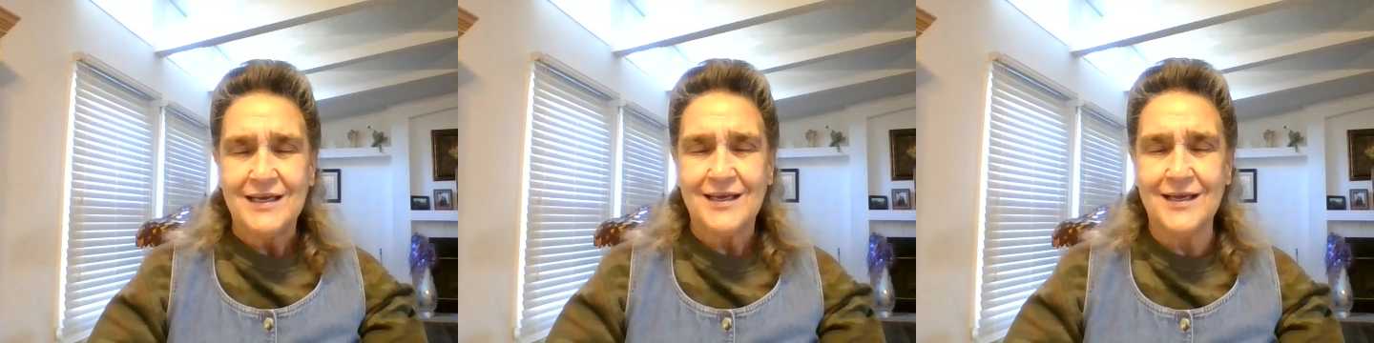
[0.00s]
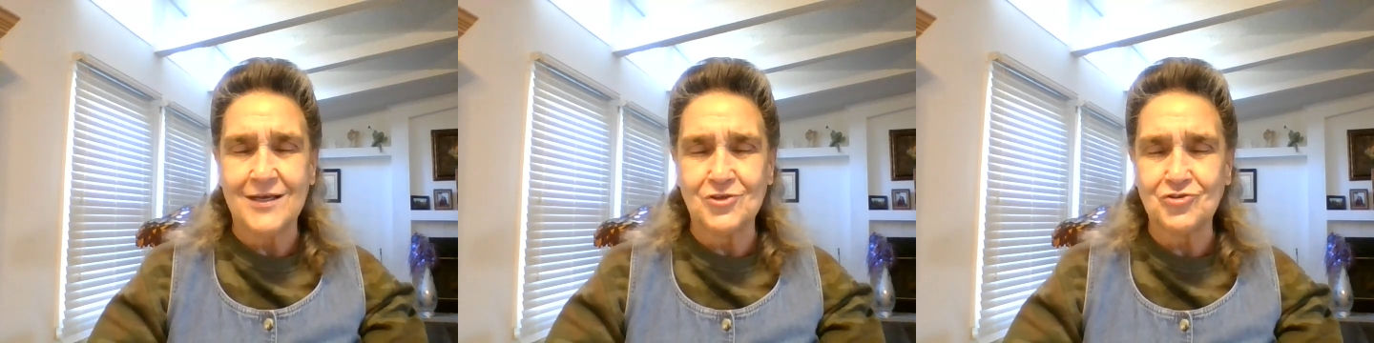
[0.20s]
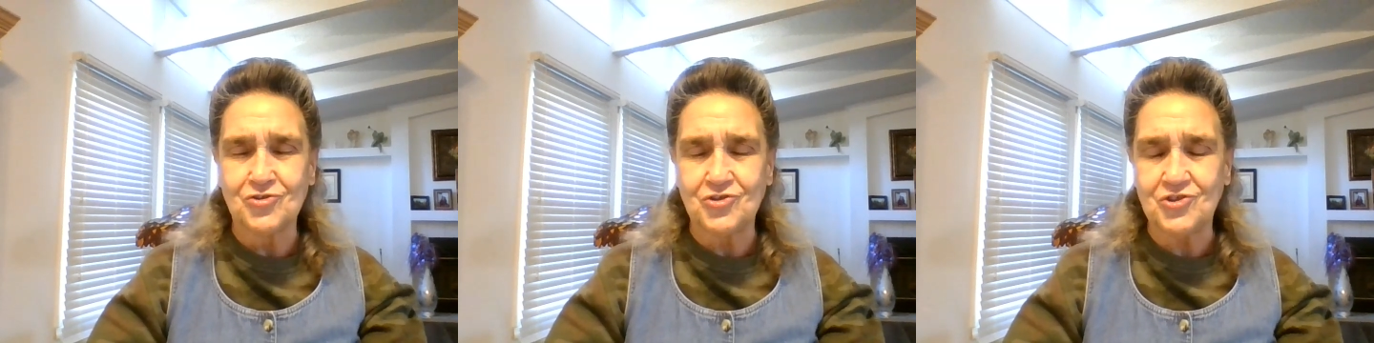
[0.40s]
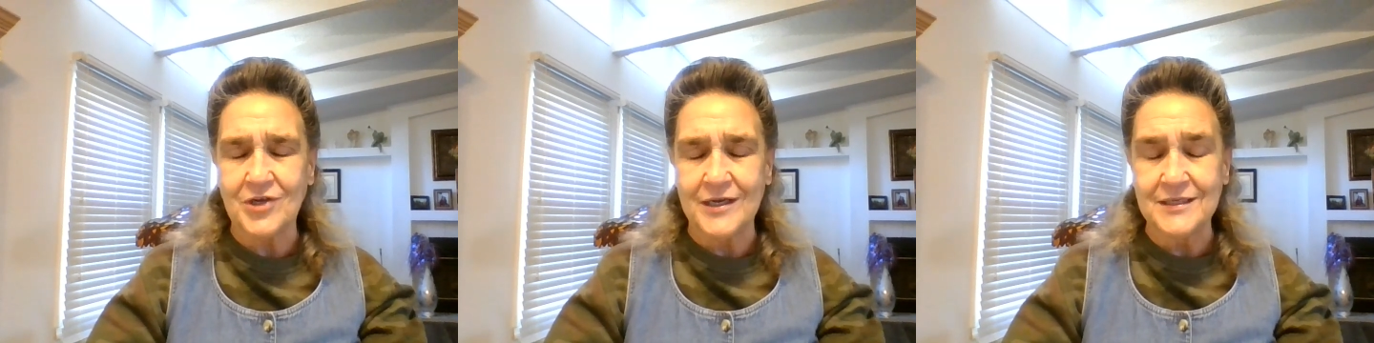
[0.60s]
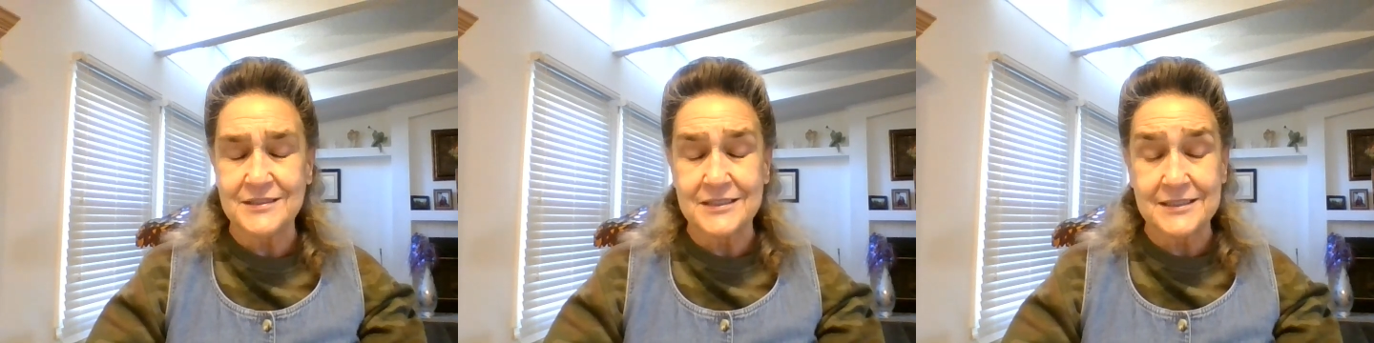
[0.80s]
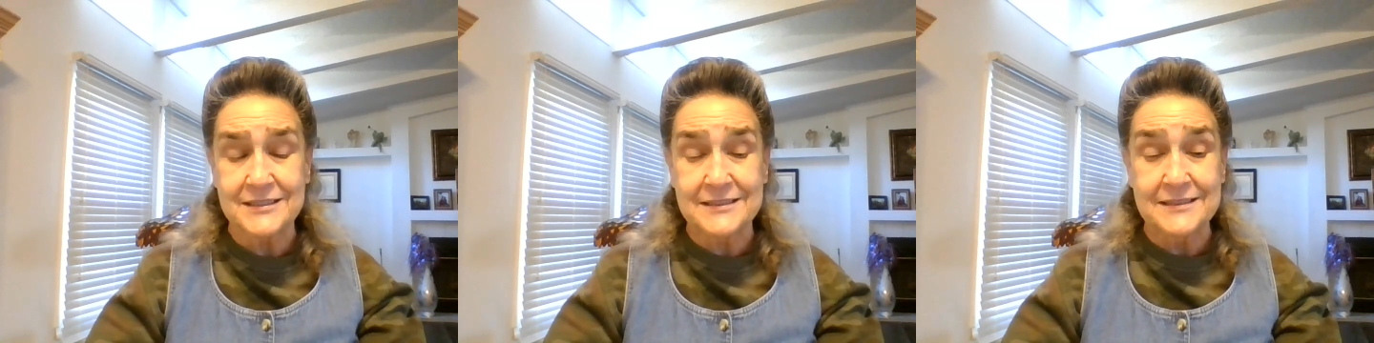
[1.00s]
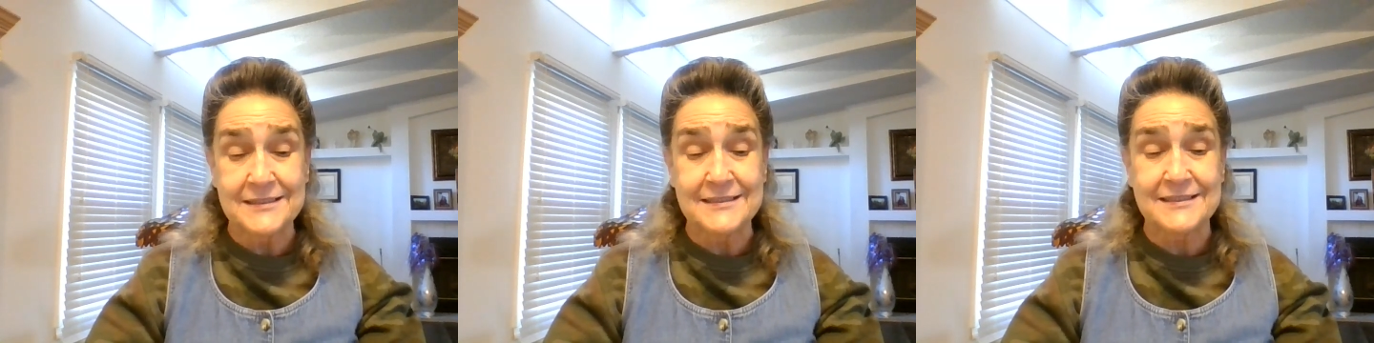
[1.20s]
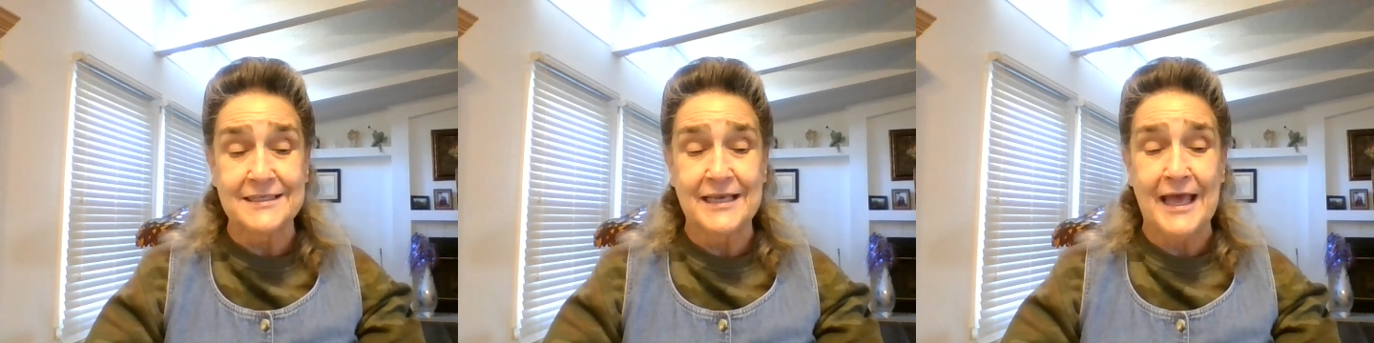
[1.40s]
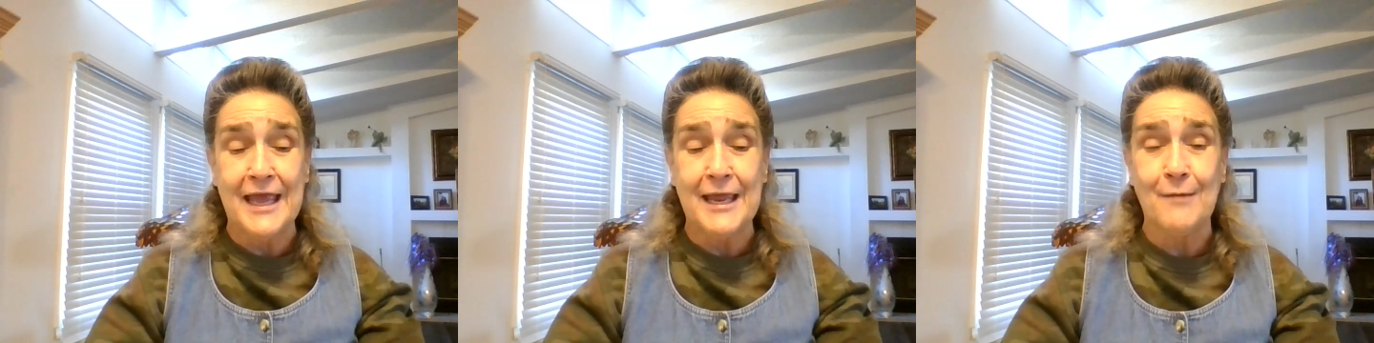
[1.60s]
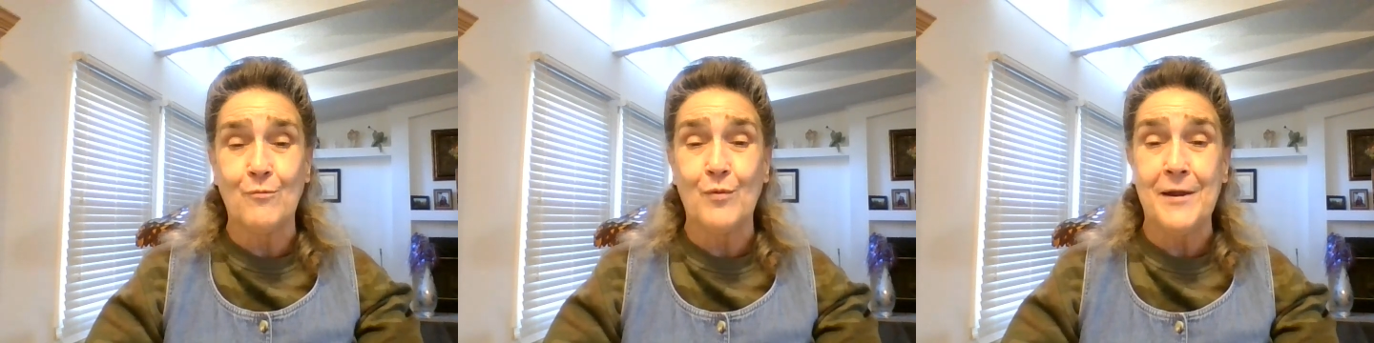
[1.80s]
In Jesus'
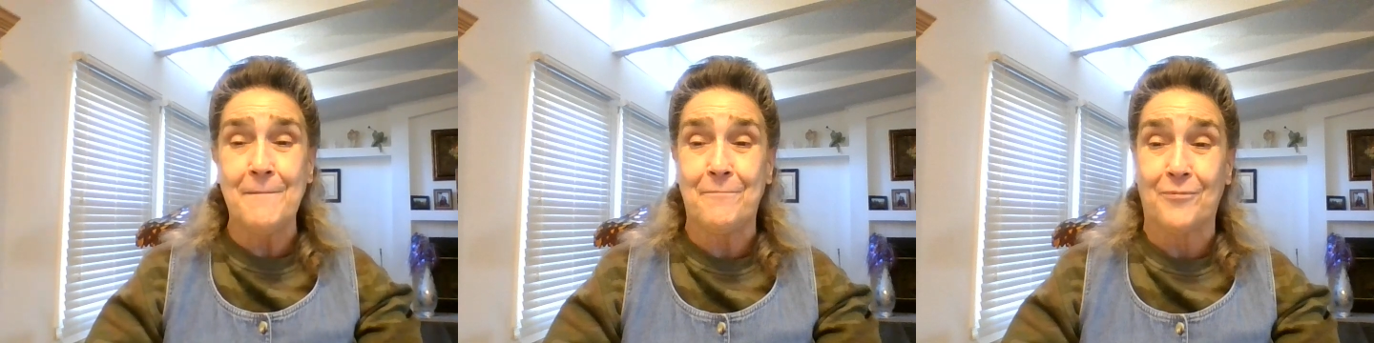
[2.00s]
name we